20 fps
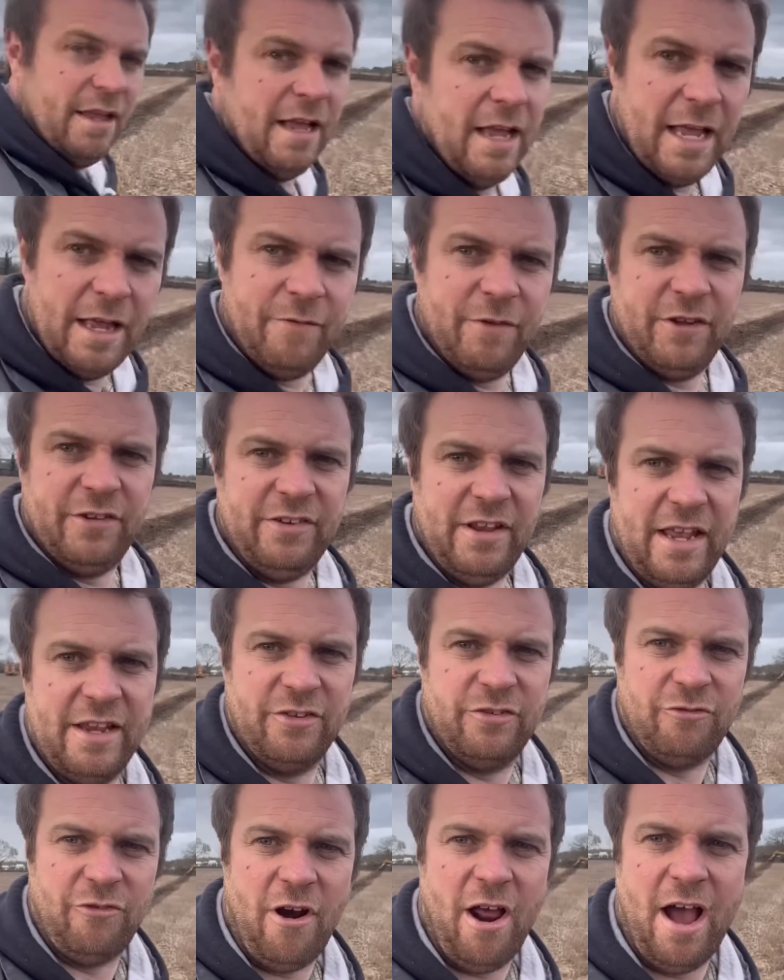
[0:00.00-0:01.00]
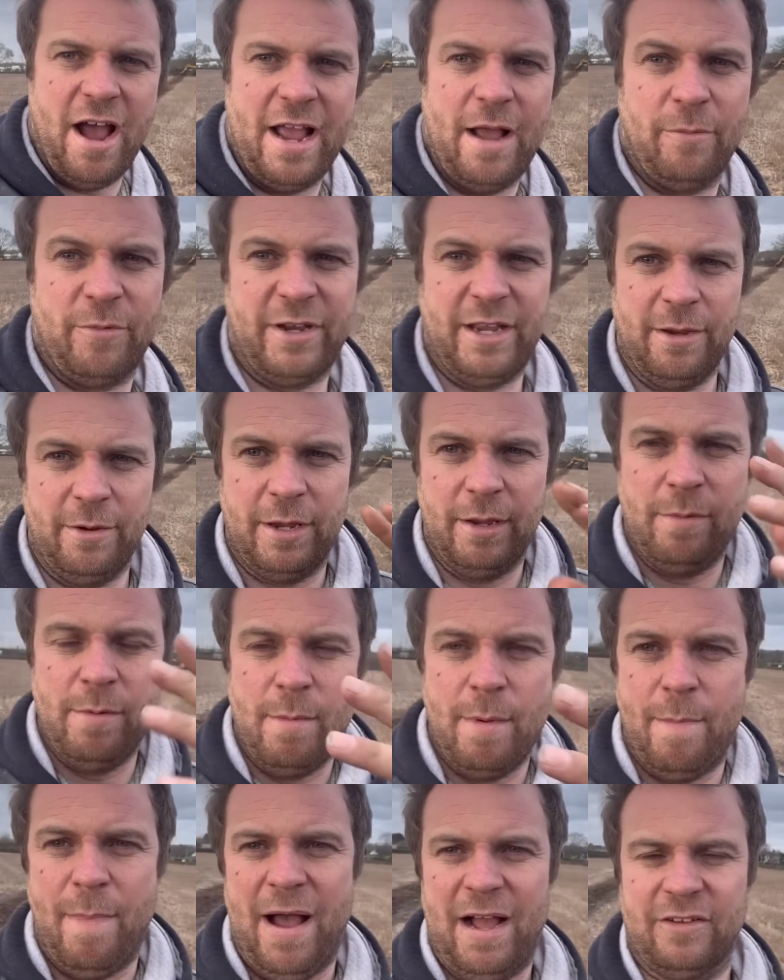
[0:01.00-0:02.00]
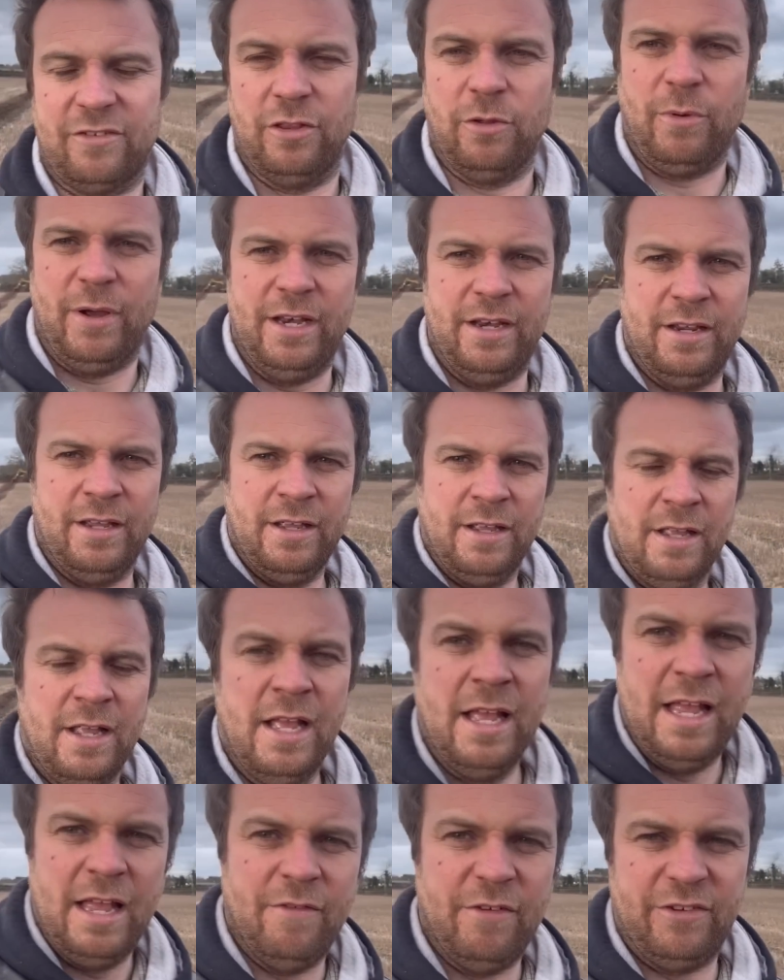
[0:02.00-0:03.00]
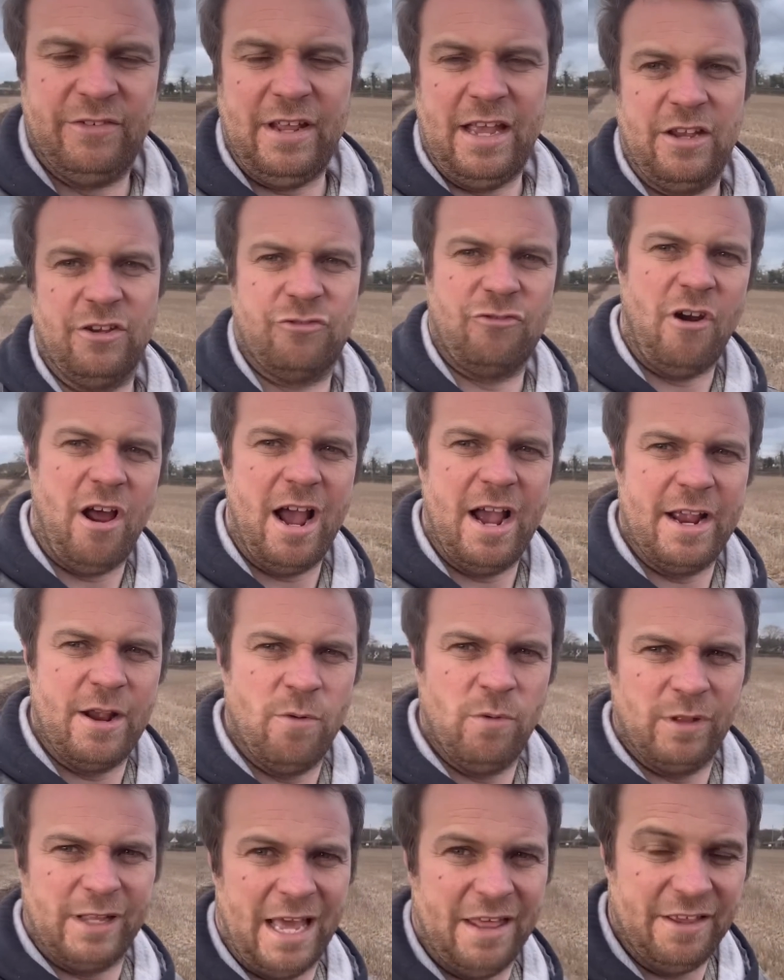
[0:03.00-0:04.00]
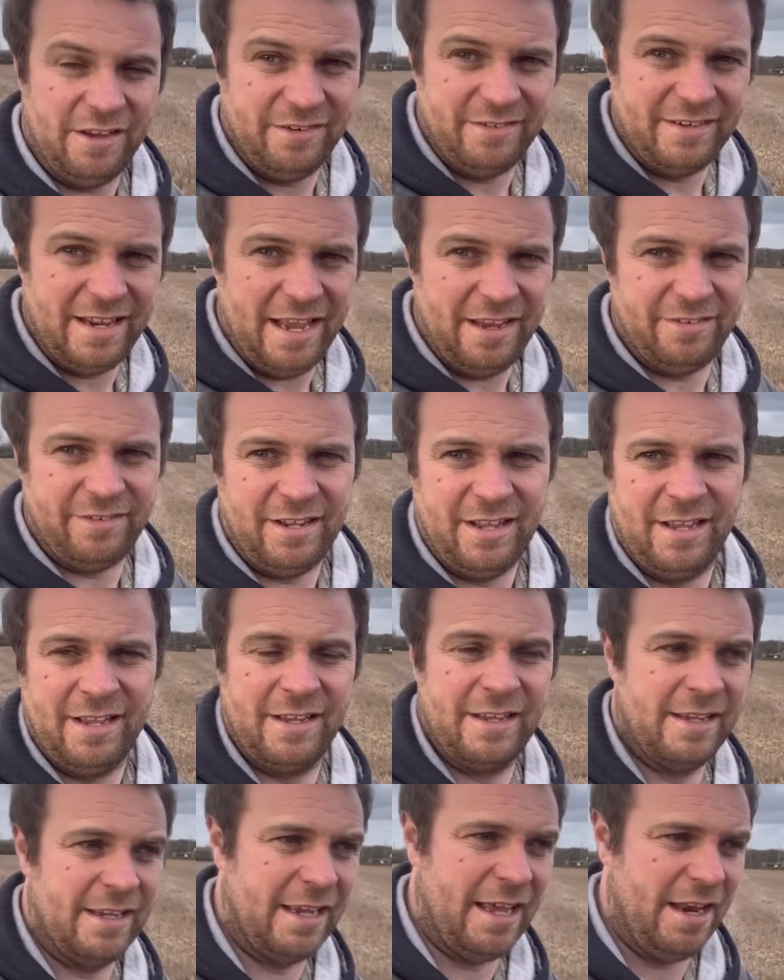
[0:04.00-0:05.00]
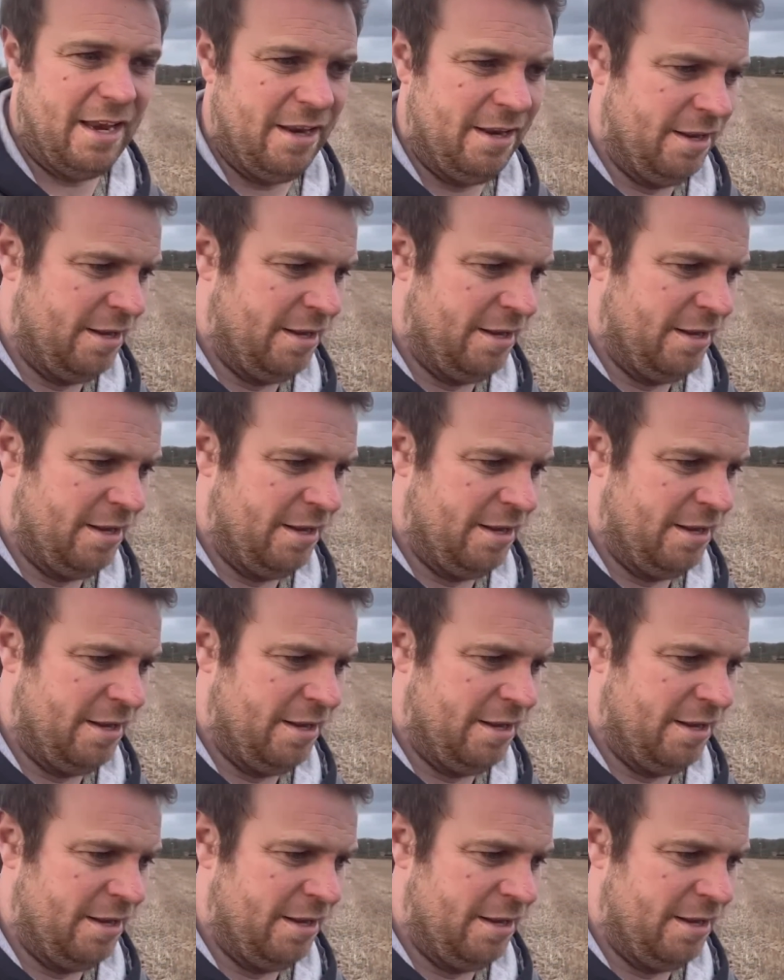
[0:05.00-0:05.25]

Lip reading: if it stays dry, I'm keeping me back to the wind. If it stays dry, we'll get this disc again,